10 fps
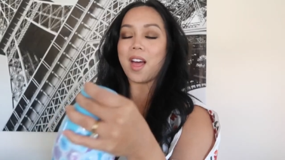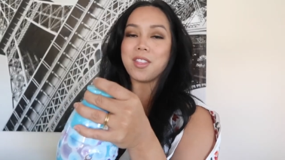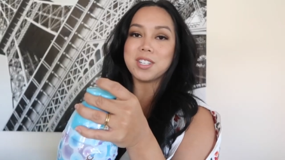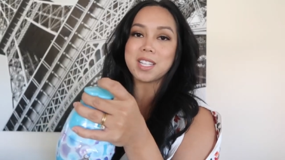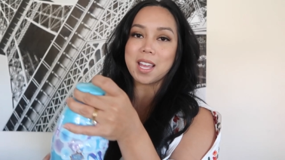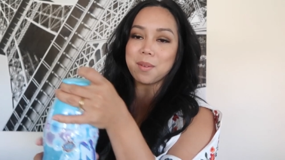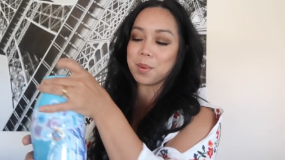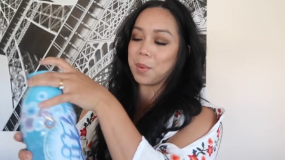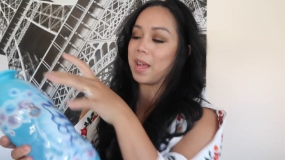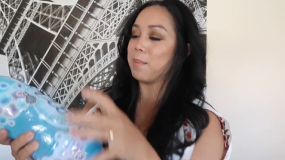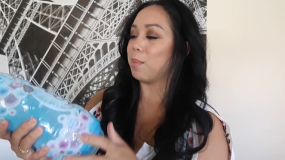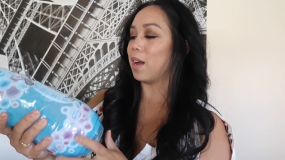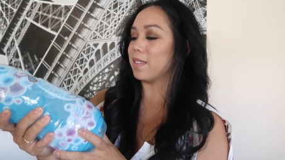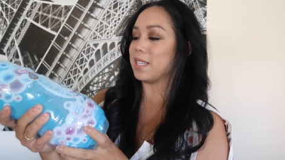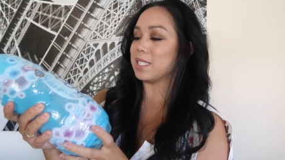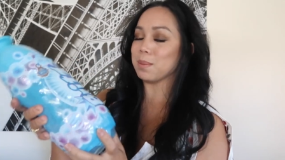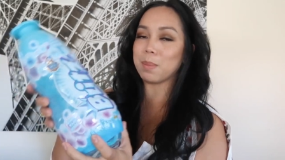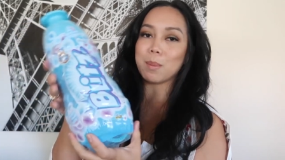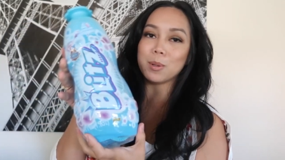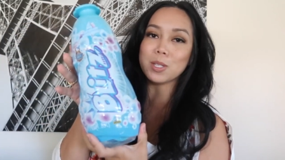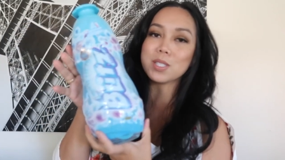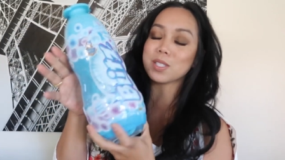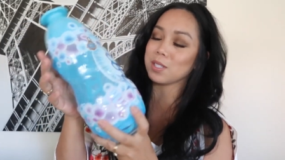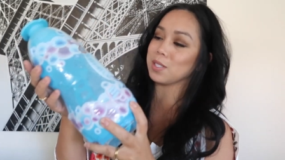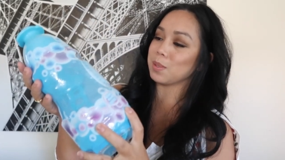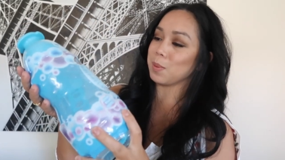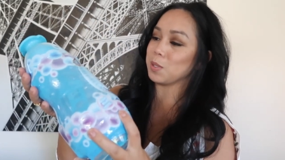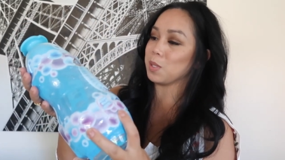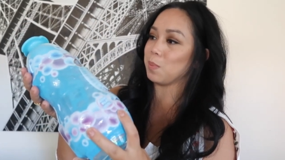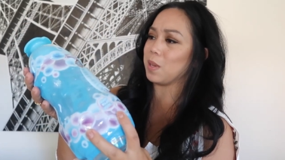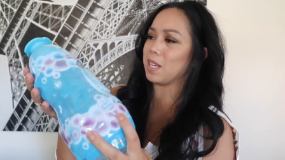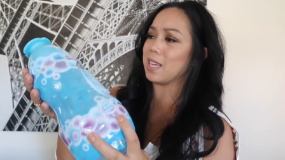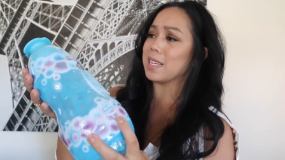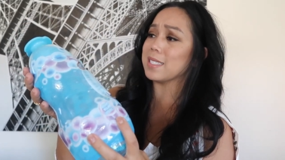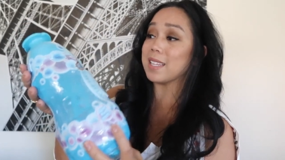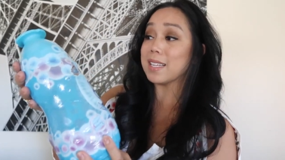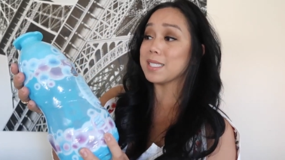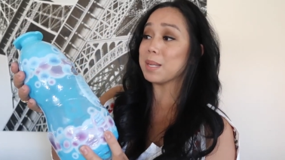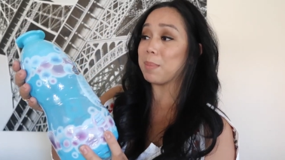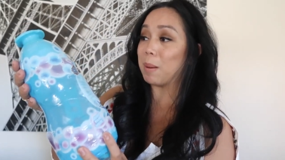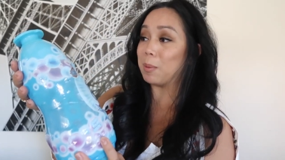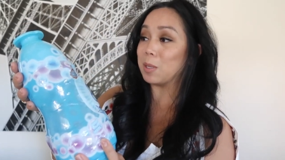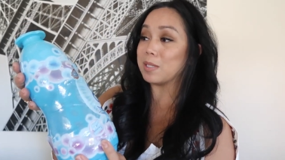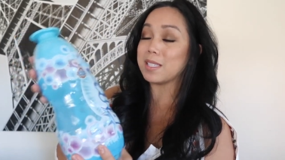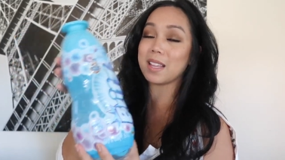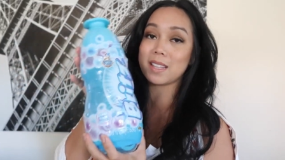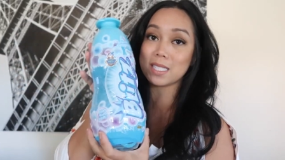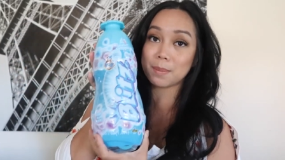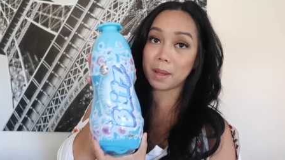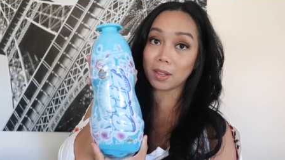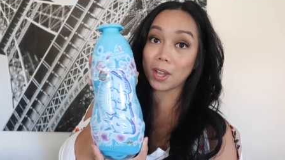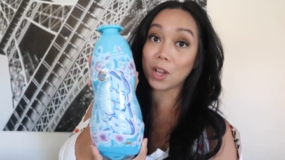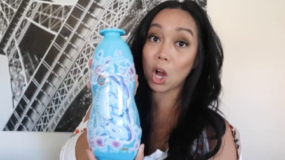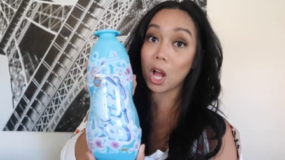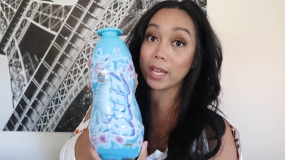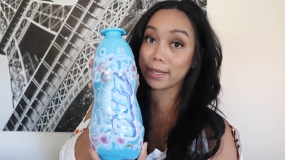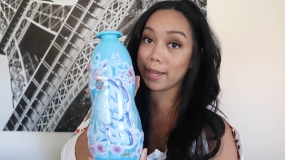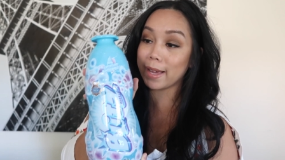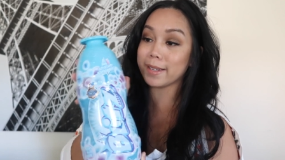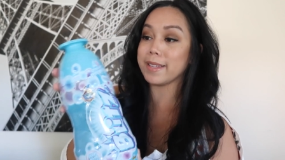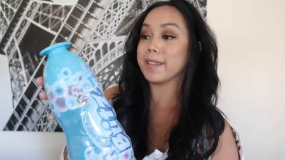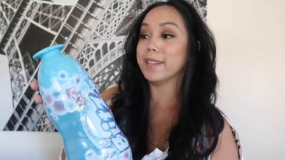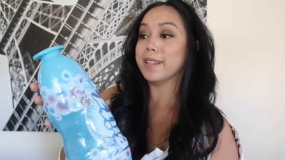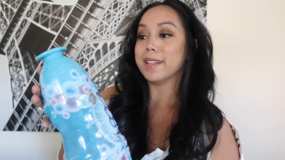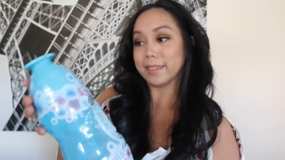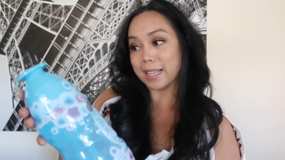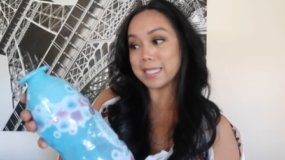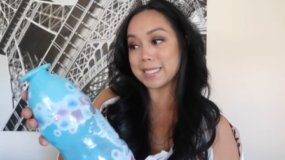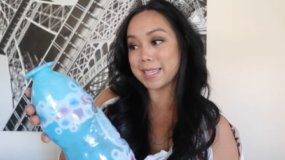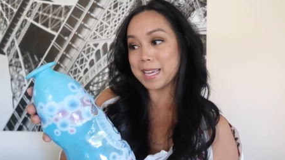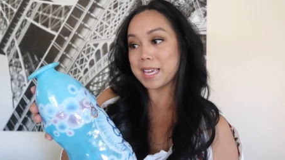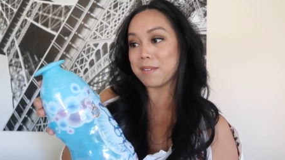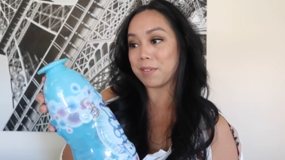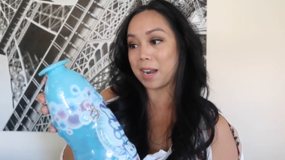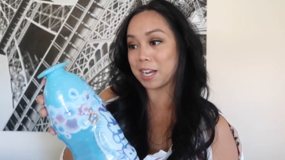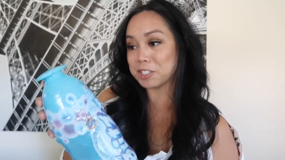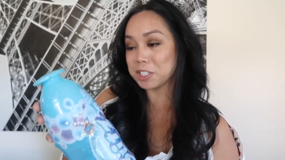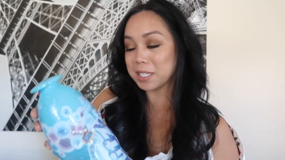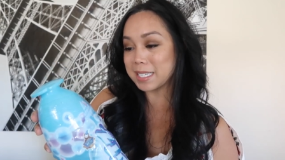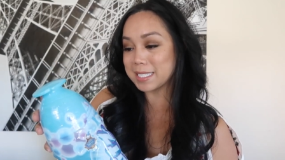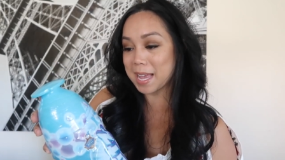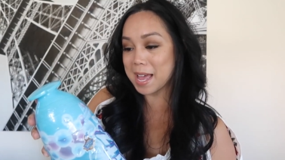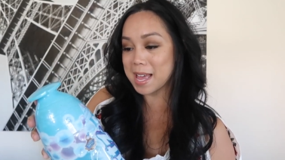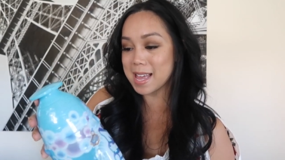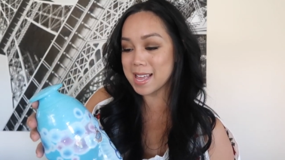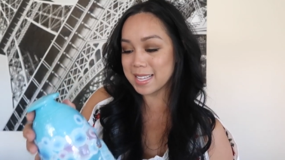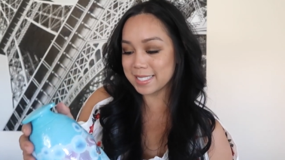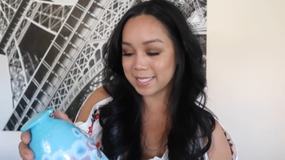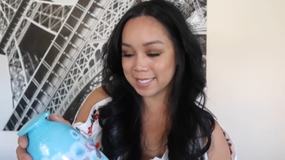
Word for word: the other day we went and bought these bubbles. They're supposed to be scented bubbles and they smell like cotton candy. Let's see if it actually does.